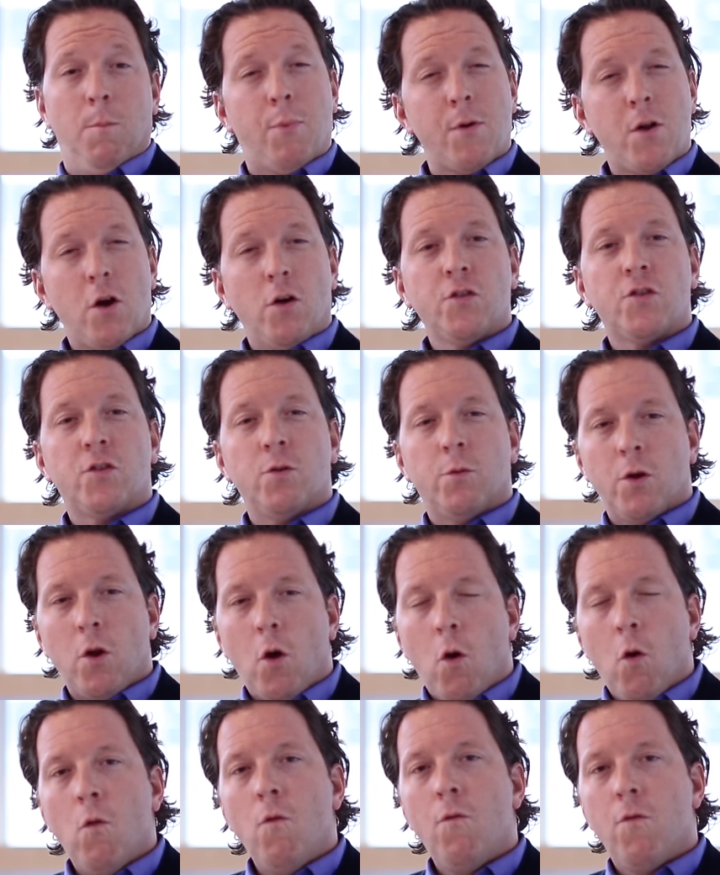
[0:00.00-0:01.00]
but also
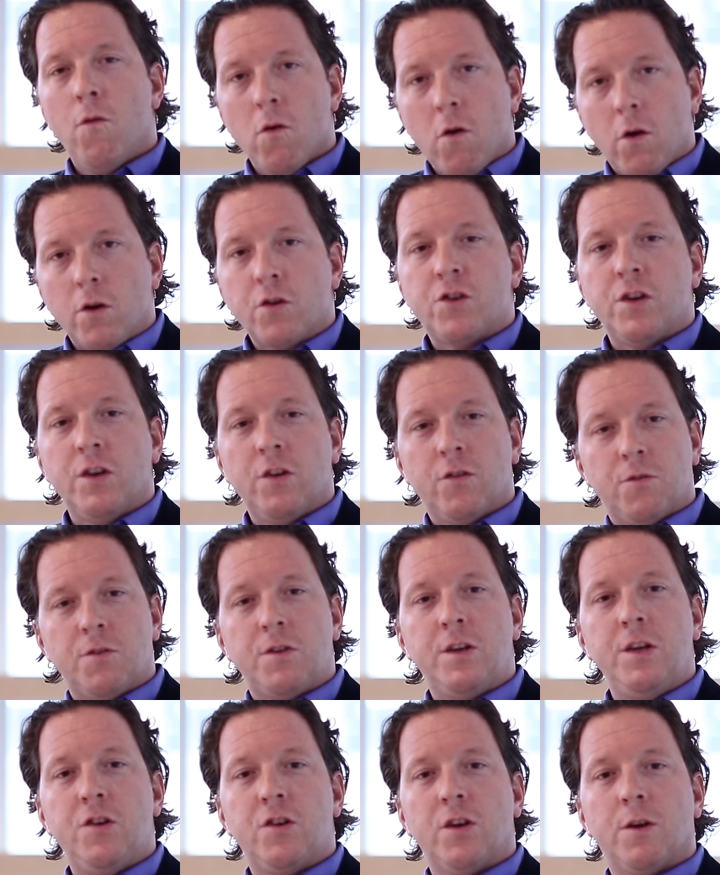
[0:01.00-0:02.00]
an overarching
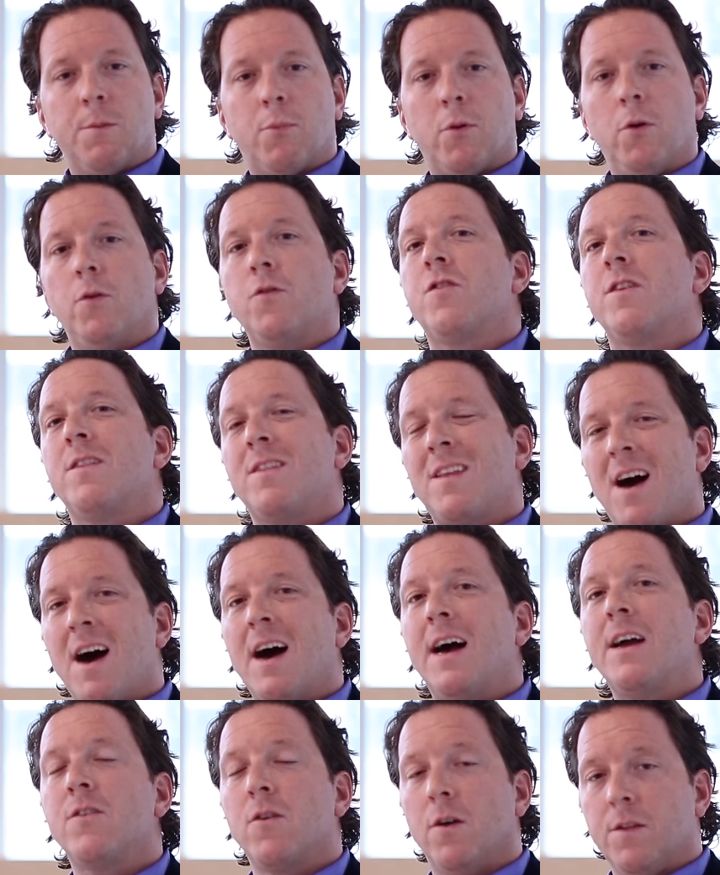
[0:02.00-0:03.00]
strategic approach that
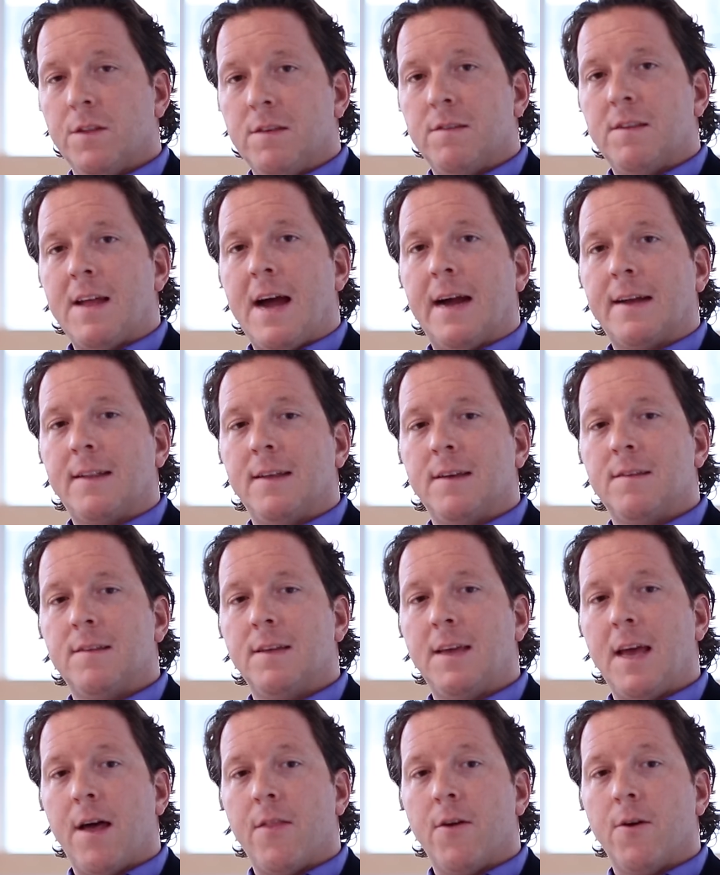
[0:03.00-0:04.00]
ties all these tactics
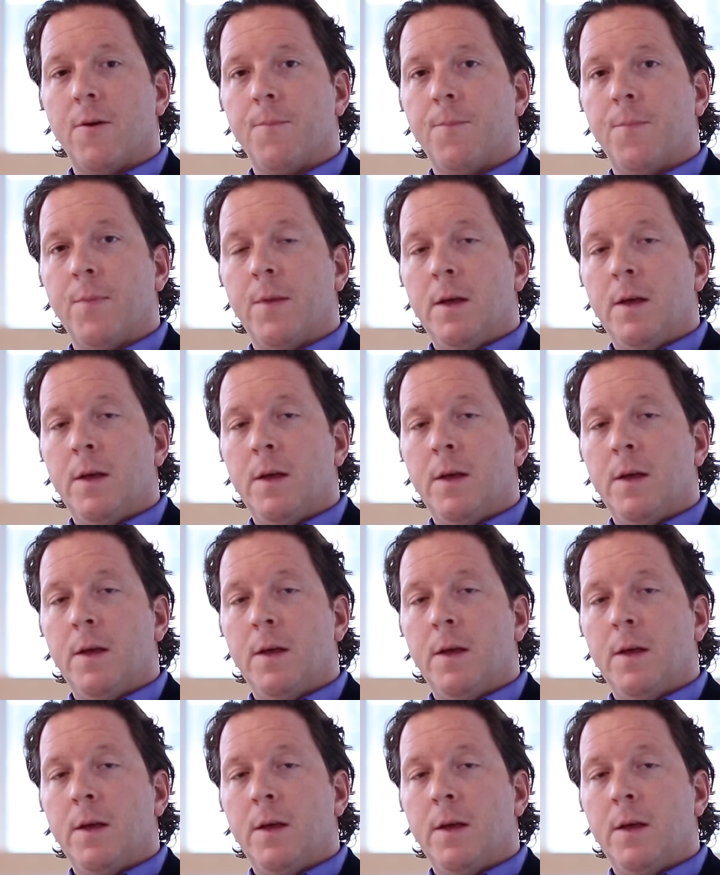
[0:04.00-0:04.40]
together.